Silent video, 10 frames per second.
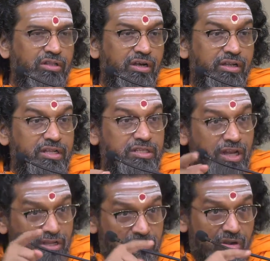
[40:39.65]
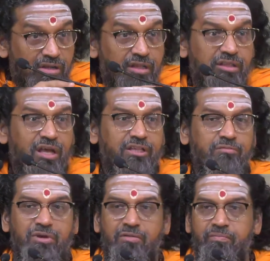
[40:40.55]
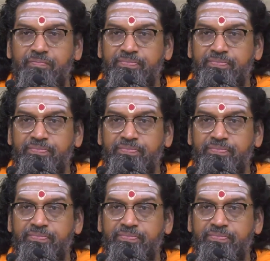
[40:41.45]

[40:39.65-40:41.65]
Their attention is not on the Atma.